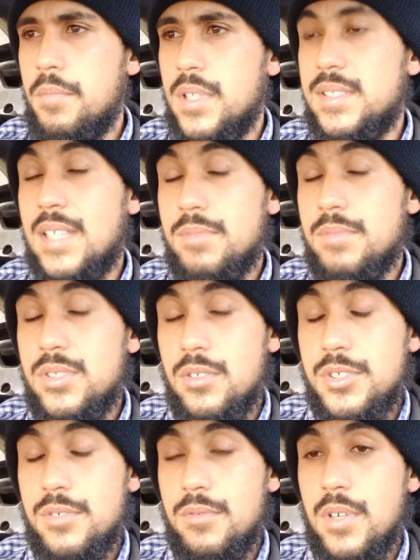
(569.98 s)
But some
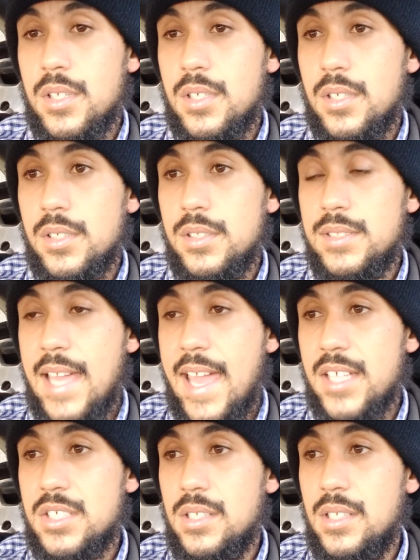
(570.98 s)
social workers
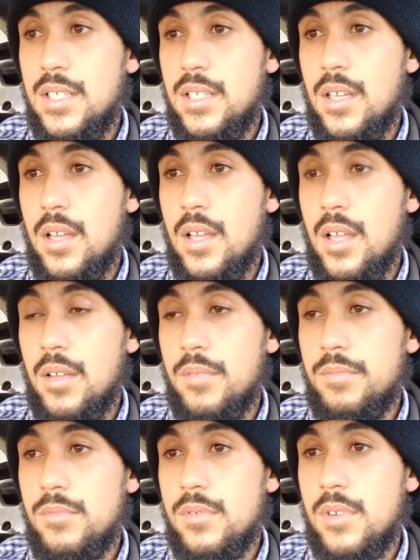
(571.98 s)
actually
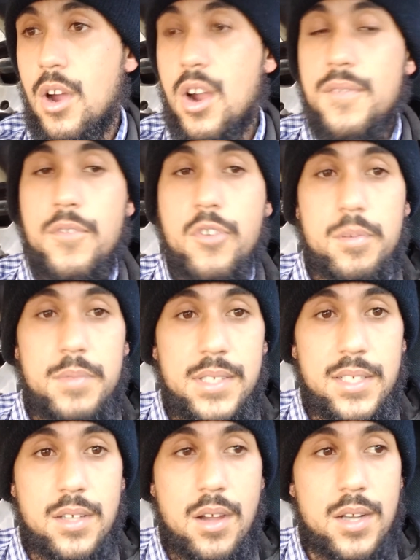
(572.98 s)
um, are
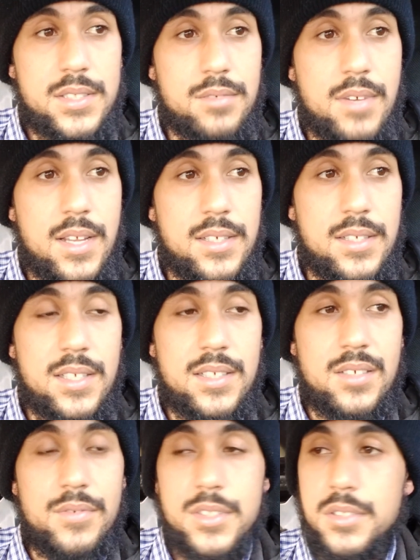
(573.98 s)
formerly incarcerated
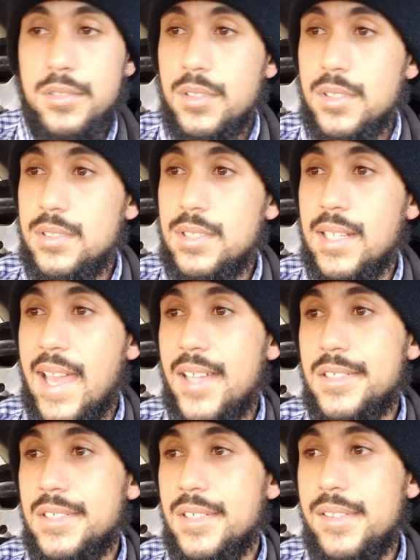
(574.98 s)
individuals. And I
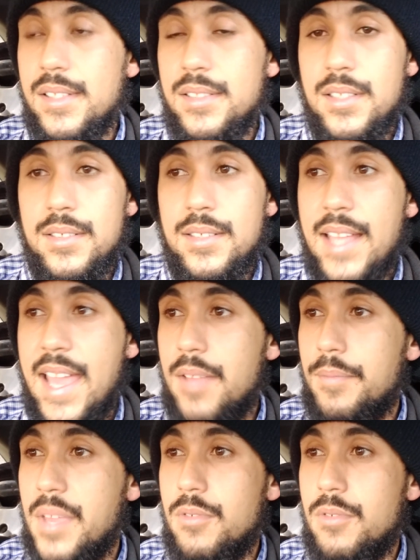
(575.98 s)
actually think that
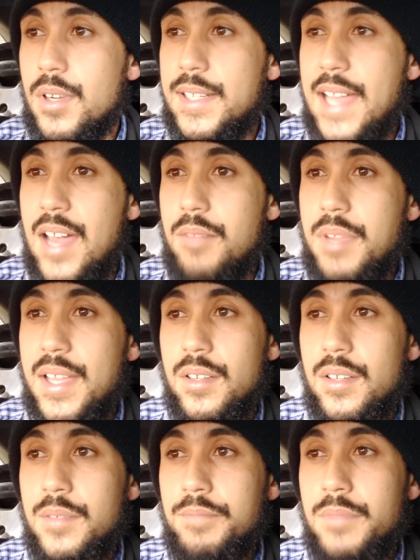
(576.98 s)
that may work out
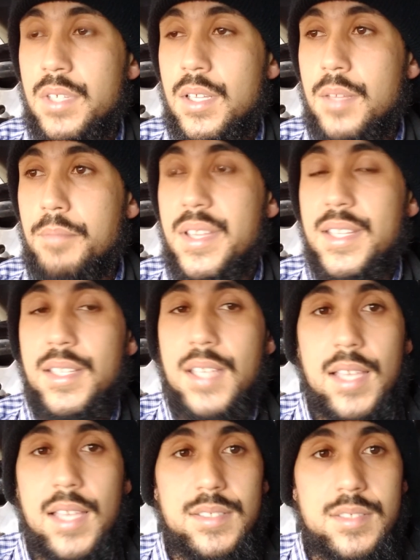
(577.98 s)
better many
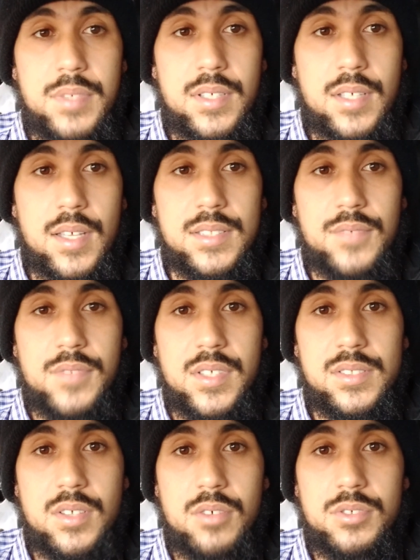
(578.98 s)
cases because if the
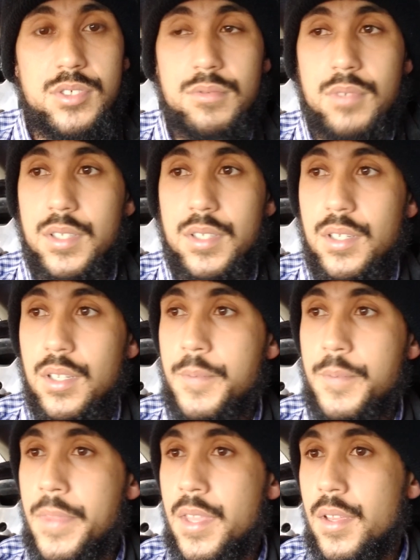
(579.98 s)
social worker
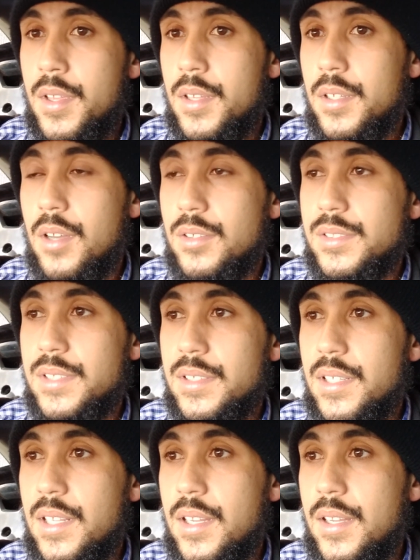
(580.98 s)
goes
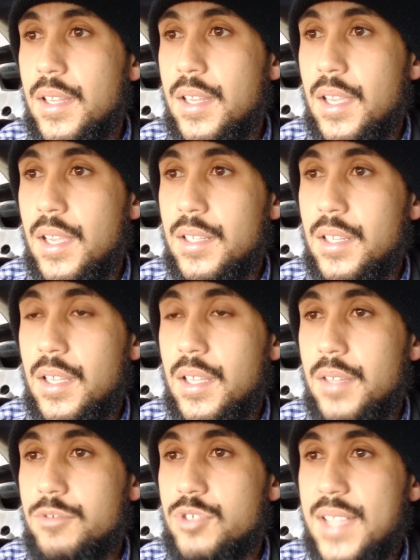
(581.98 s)
in there and
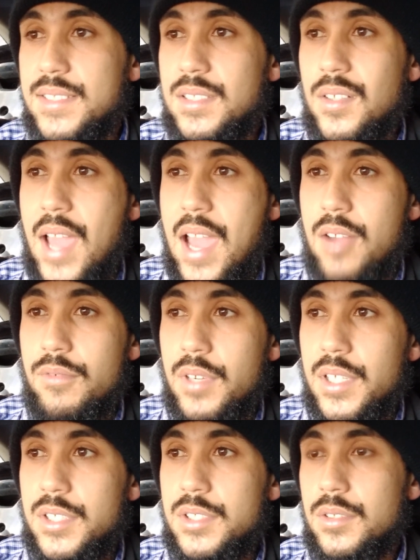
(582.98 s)
uh, tries to
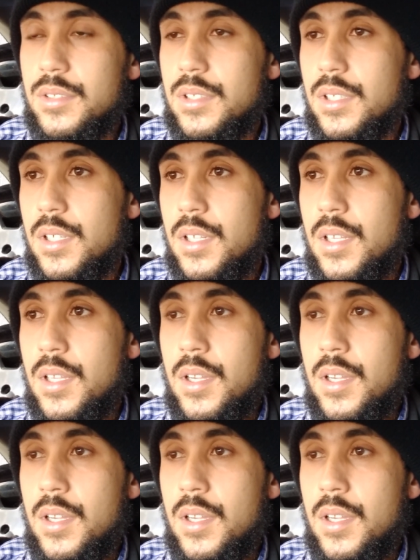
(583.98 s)
outreach or